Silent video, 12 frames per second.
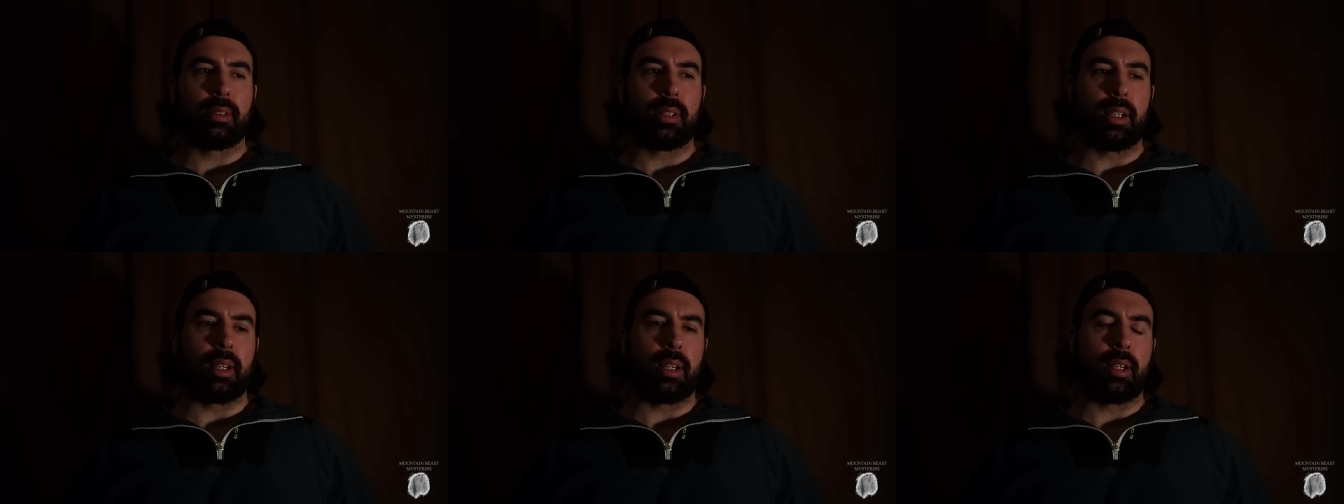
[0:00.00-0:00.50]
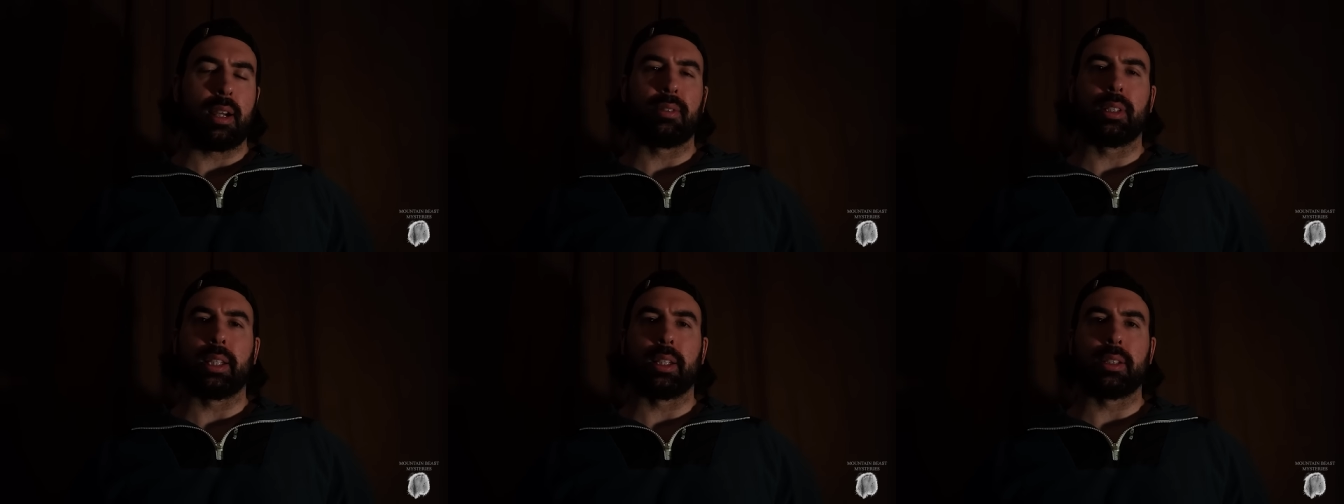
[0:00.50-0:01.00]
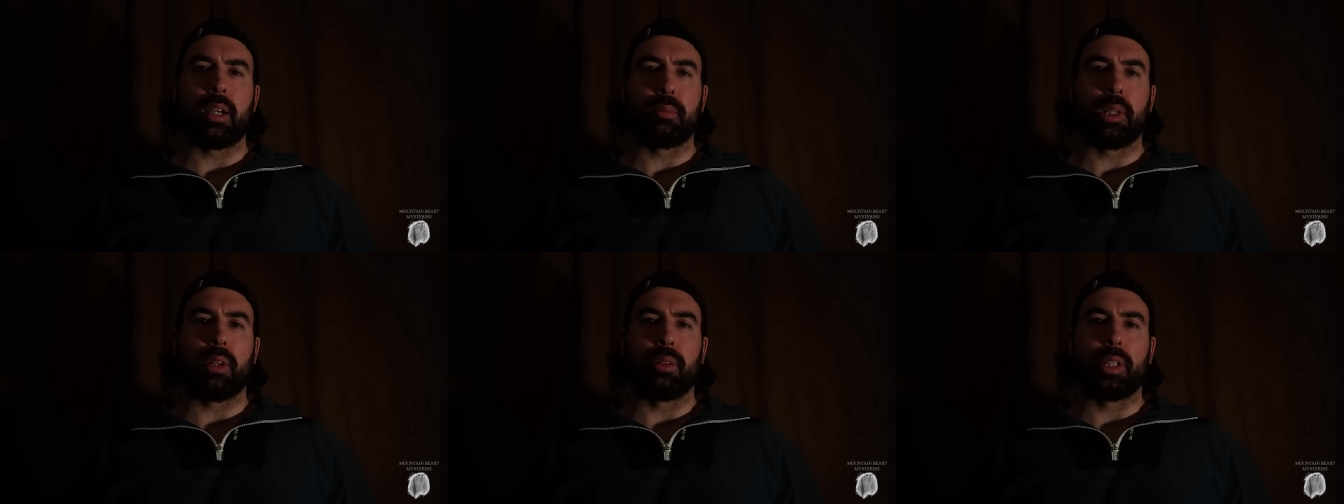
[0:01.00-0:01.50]
Uh, I have a link down
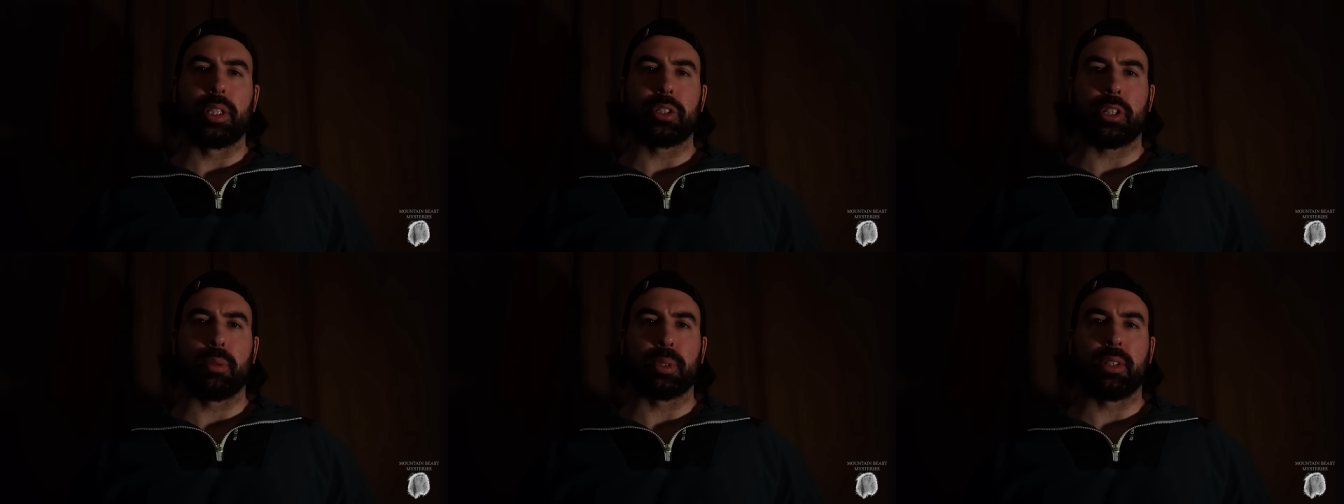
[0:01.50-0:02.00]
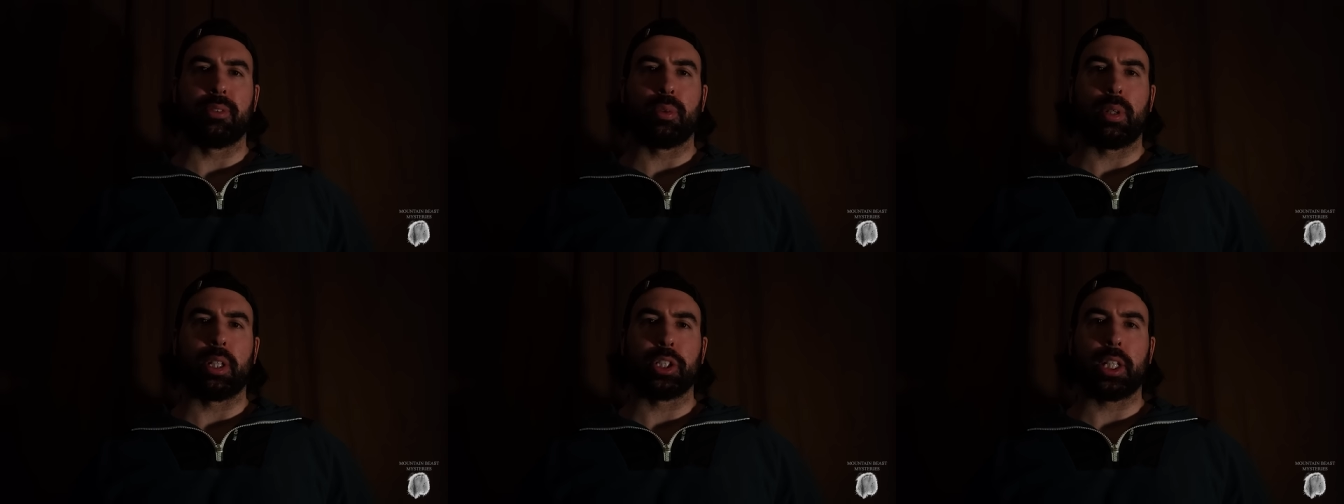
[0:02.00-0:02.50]
below in the description if you want to